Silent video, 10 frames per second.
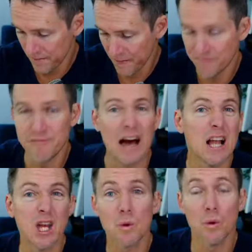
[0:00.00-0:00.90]

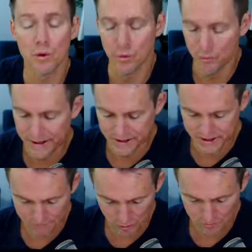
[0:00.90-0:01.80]
value or the
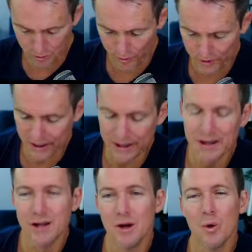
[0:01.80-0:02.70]
rents, more importantly,
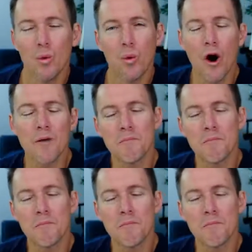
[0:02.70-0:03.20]
what